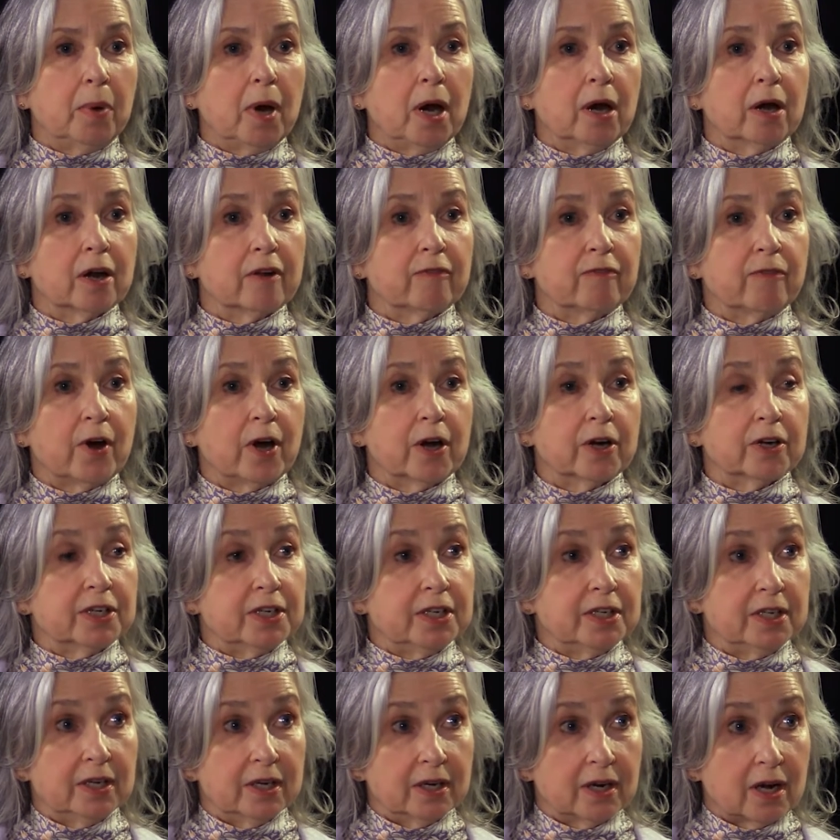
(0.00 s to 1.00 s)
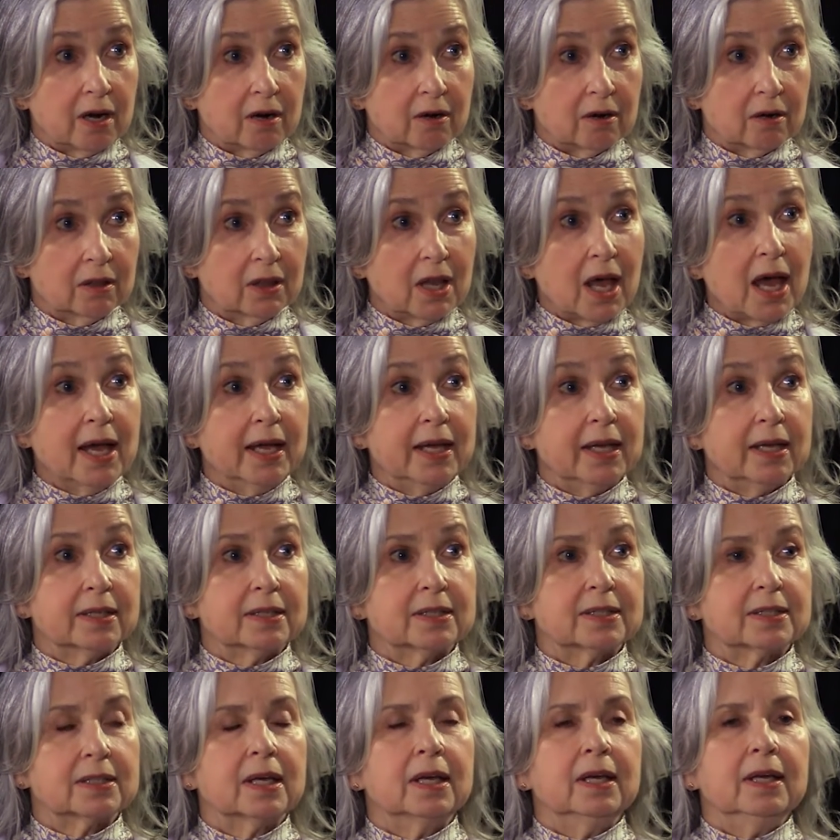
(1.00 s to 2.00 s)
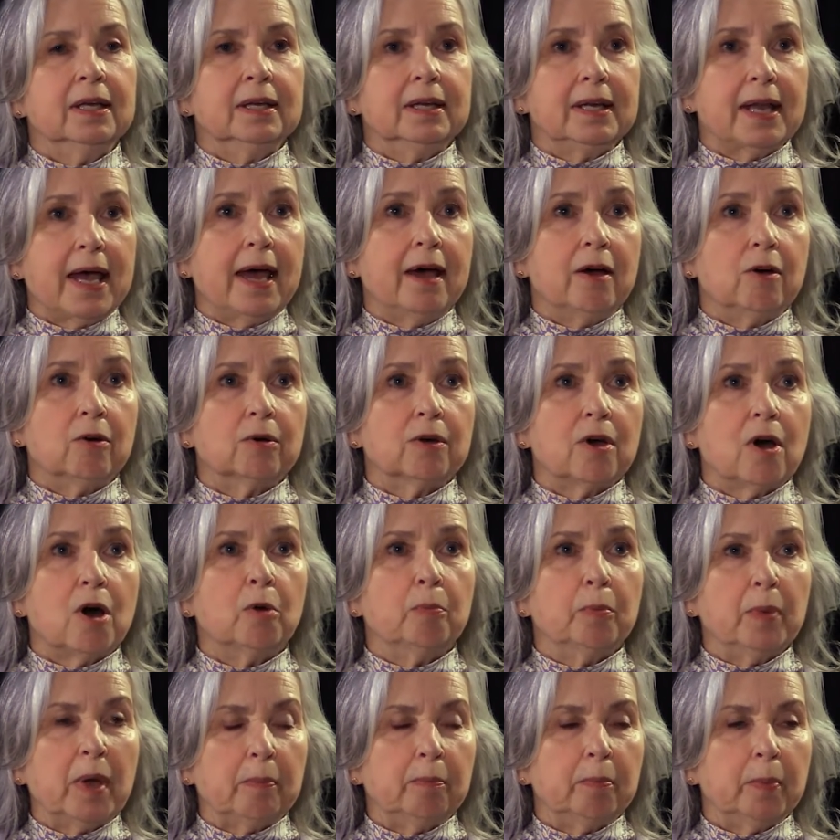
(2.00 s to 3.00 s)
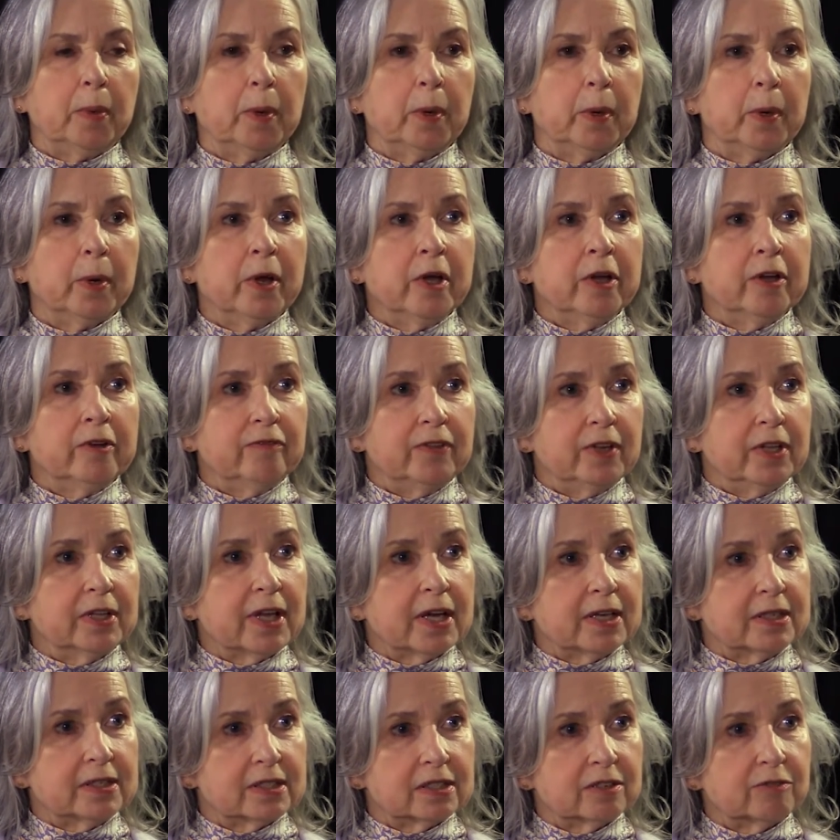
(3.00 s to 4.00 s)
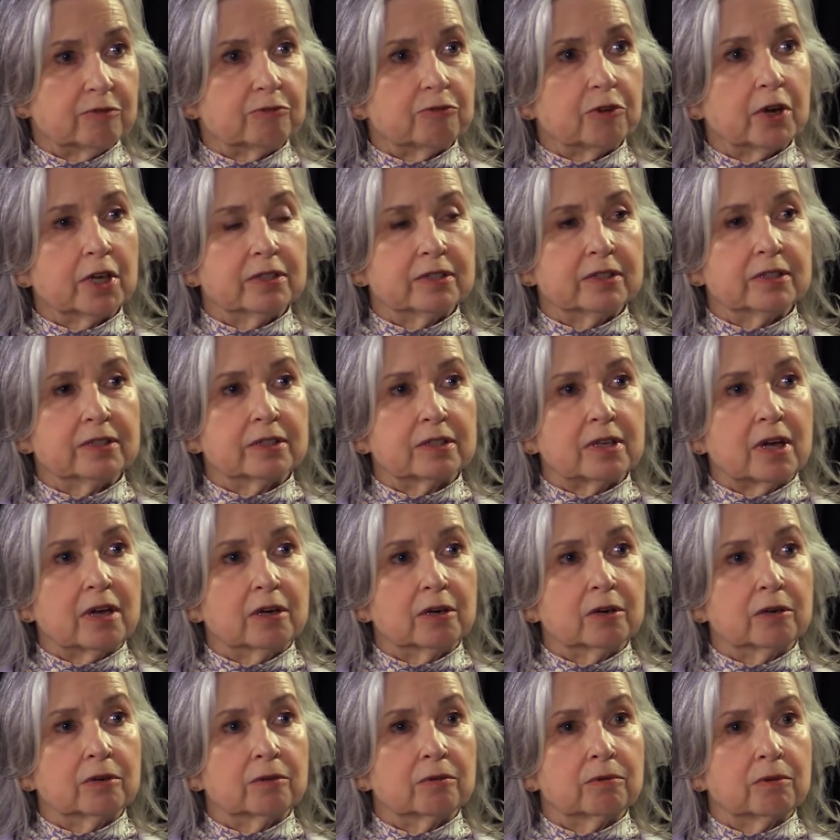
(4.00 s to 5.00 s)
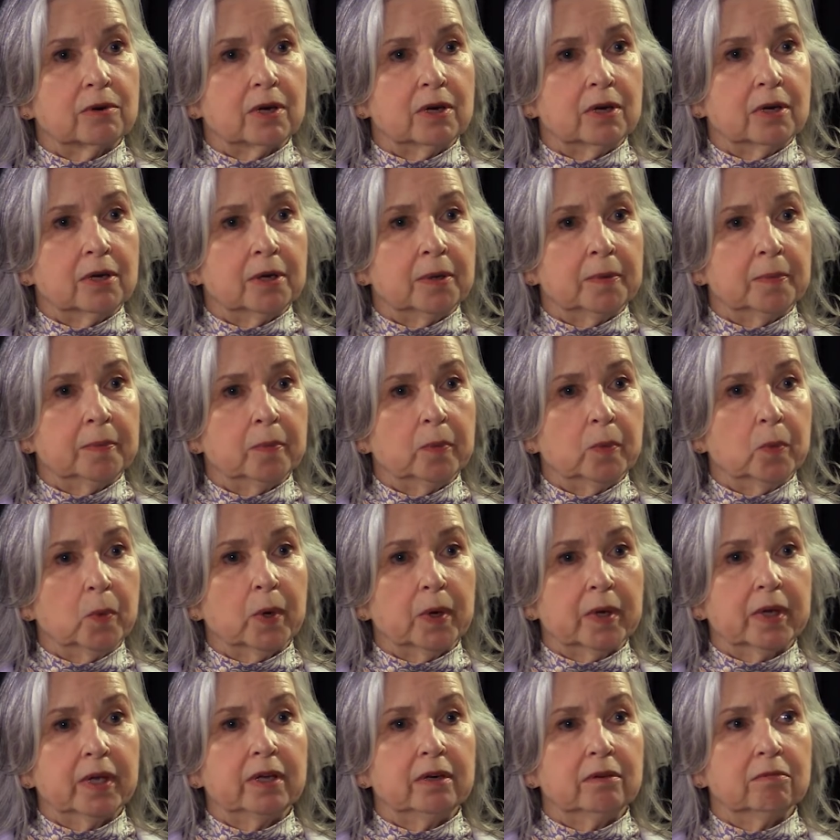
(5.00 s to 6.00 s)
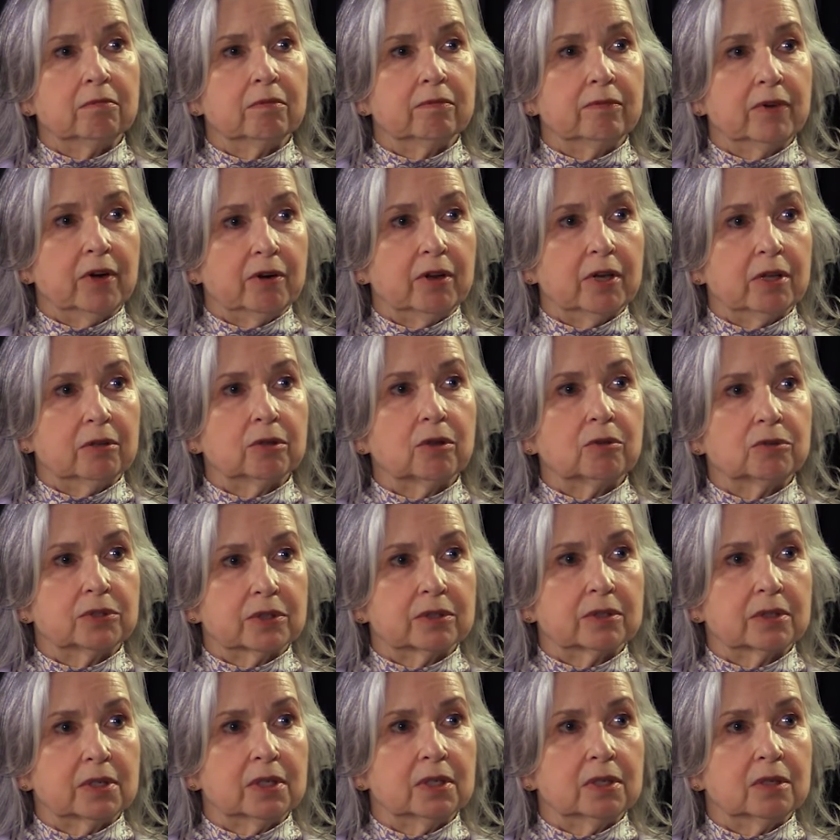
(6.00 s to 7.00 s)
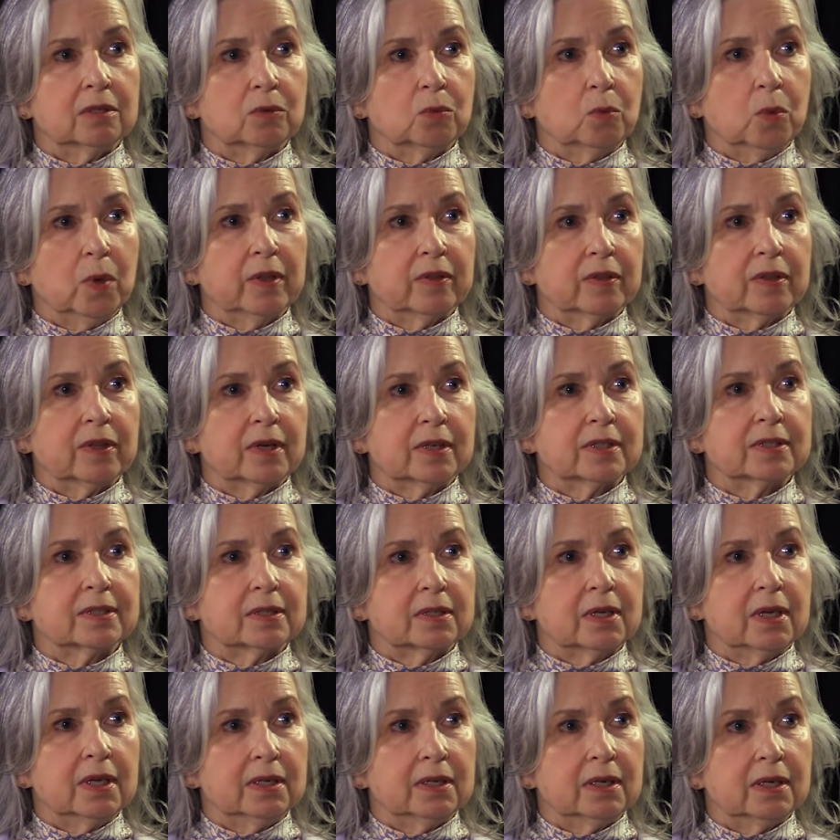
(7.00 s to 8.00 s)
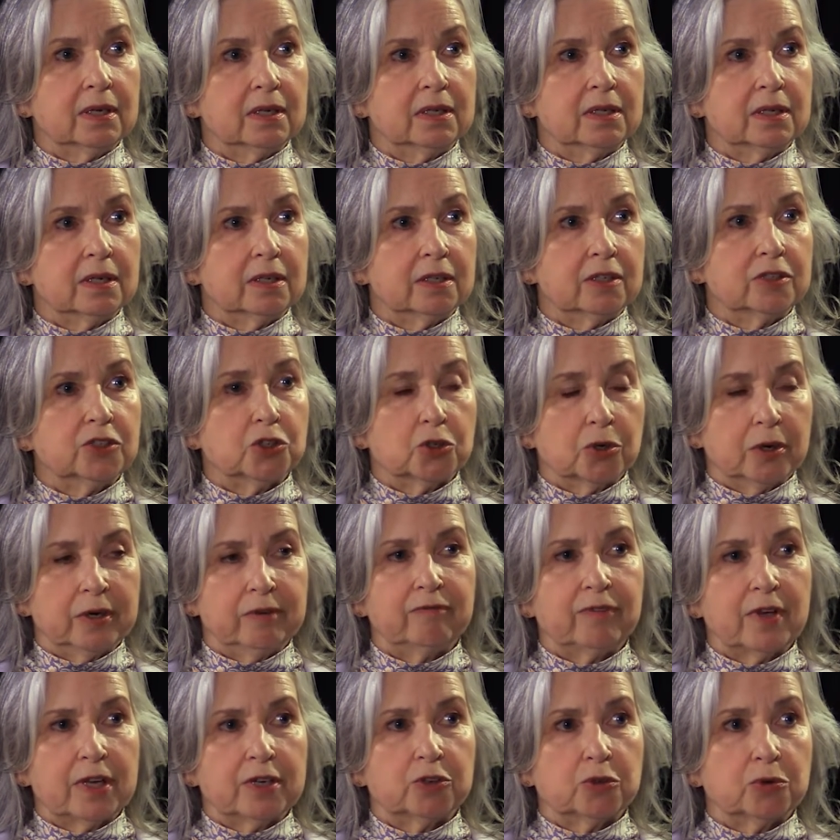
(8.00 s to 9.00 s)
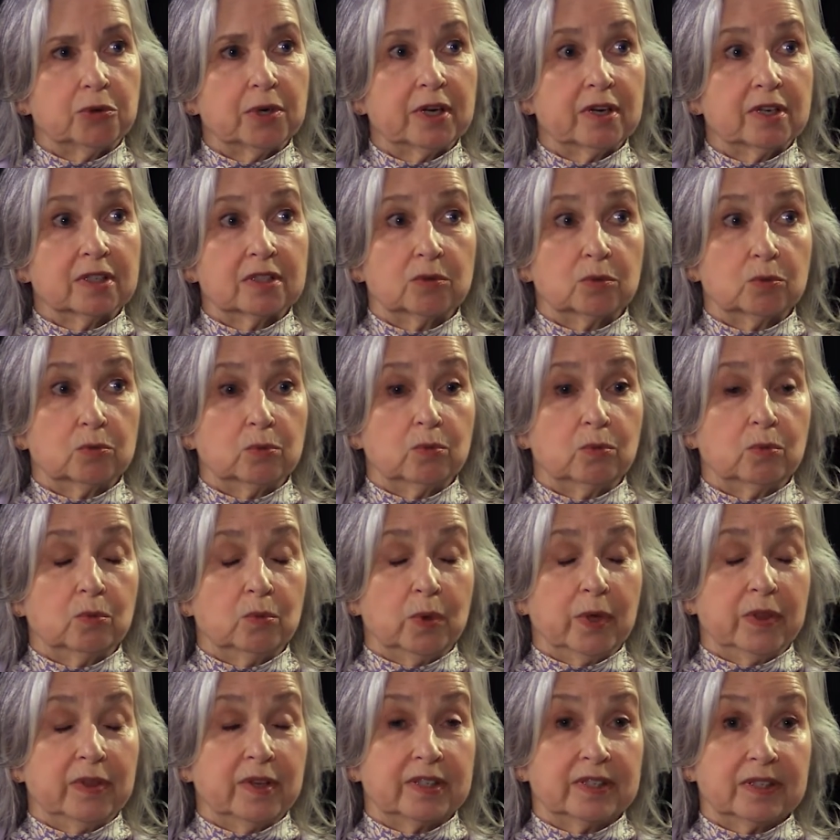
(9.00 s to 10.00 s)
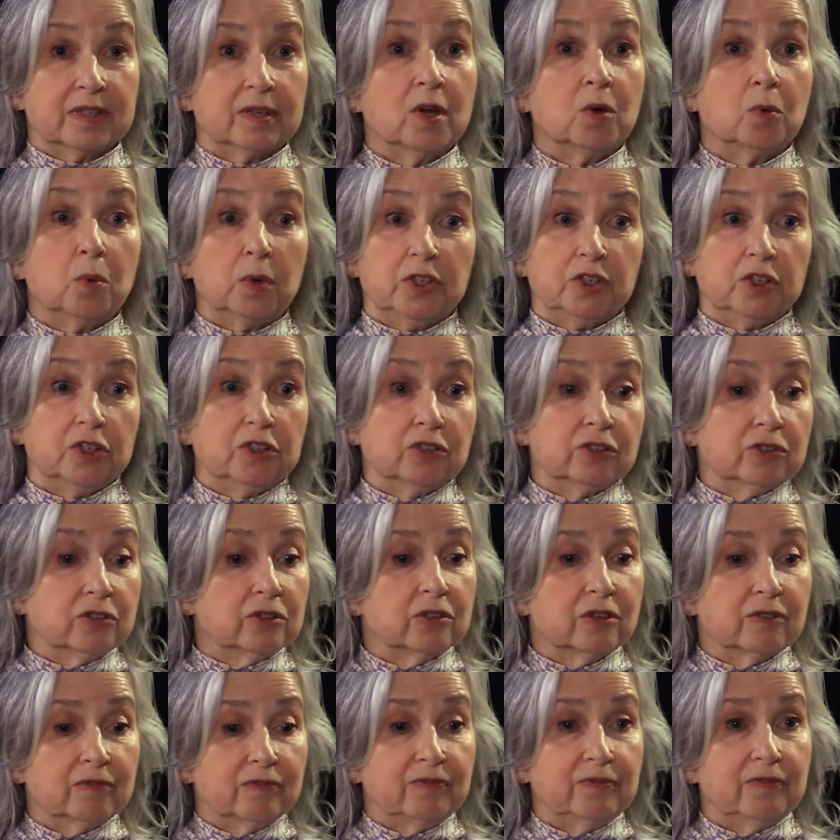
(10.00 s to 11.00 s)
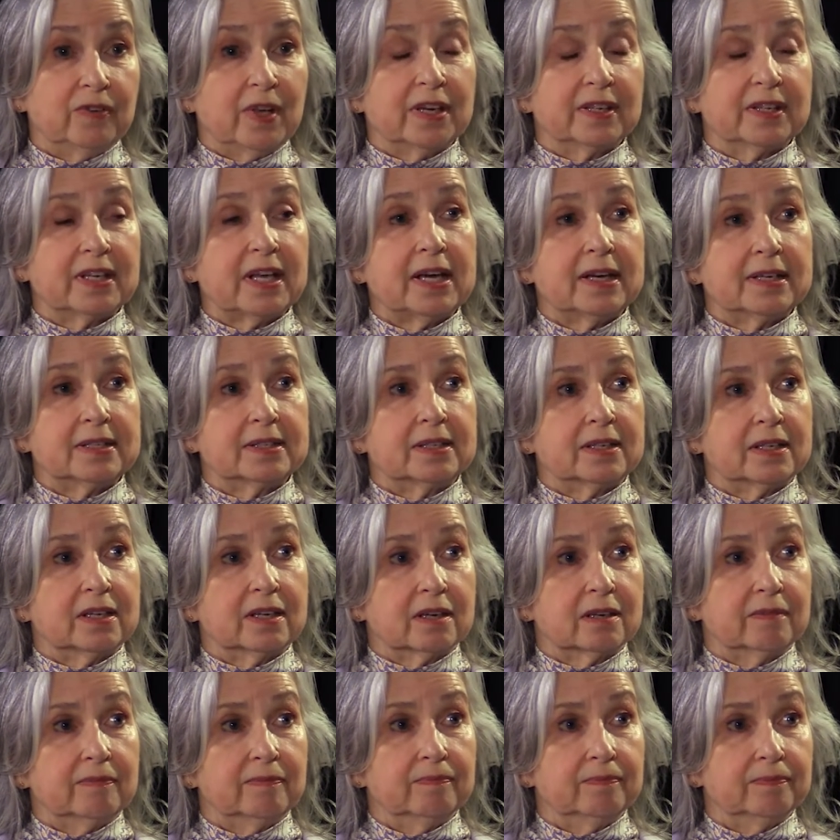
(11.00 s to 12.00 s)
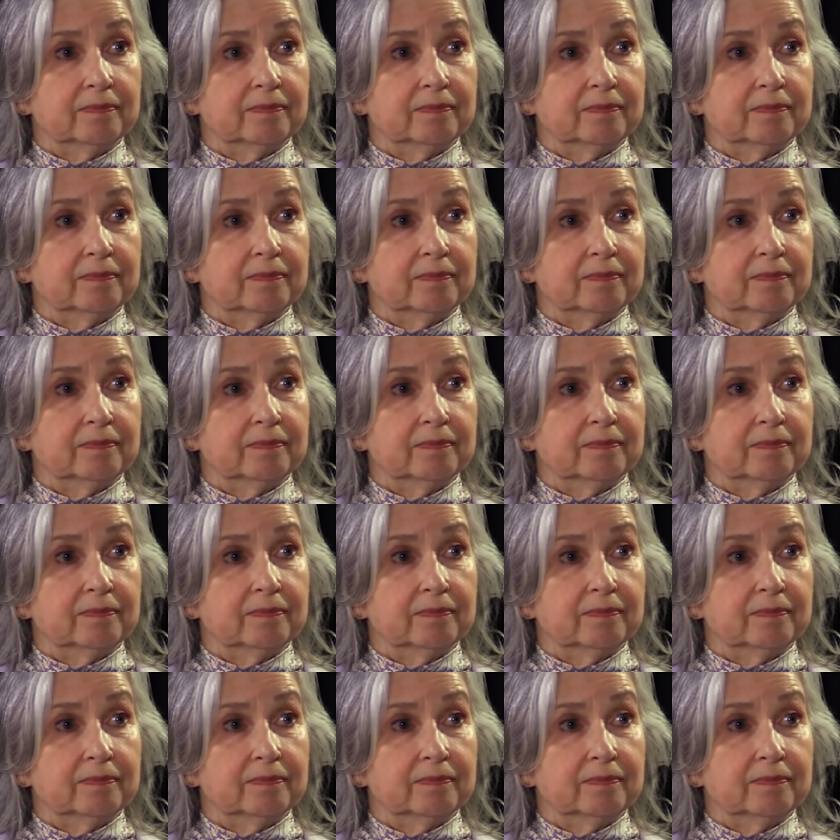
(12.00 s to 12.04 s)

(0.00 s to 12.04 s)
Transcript: part of our TNR alliance, now Culpeper Felines and Friends are working very closely with us and joint venturing with us, which is fantastic.